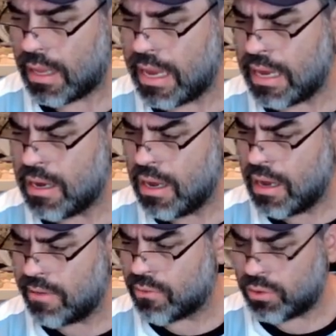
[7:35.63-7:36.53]
And
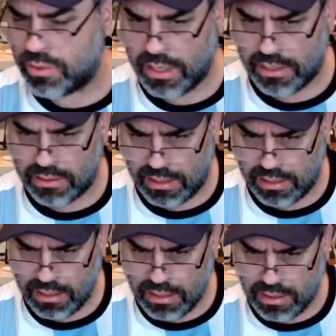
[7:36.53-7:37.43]
of course, you get the
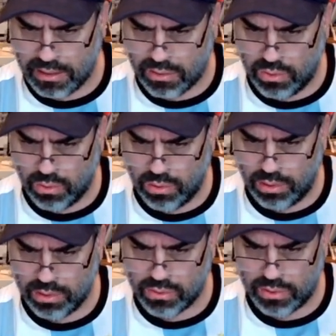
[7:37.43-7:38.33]

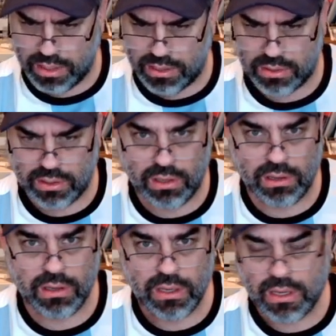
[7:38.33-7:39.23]
cool
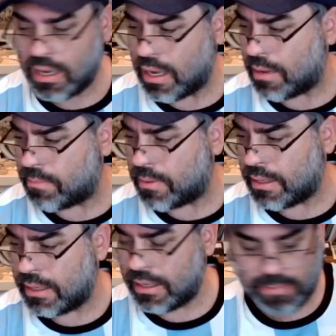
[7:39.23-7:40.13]
traditional
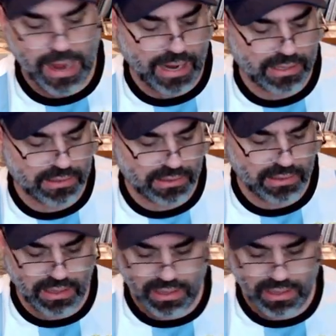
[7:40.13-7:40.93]
Panini backs,